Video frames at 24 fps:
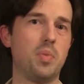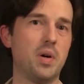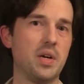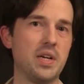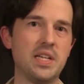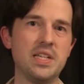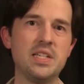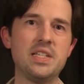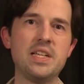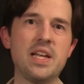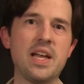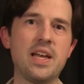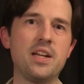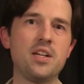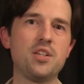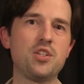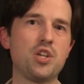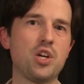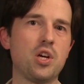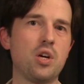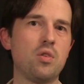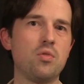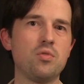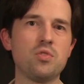But Indiana
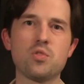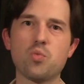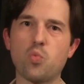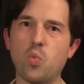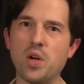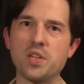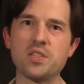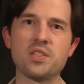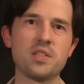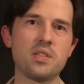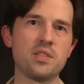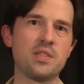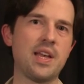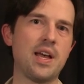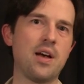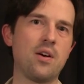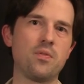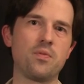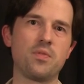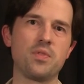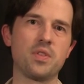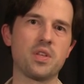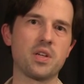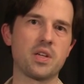Jones wasn't
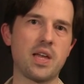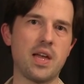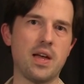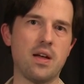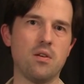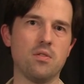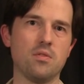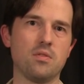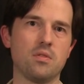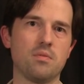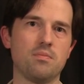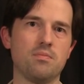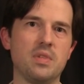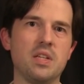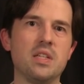down for the count.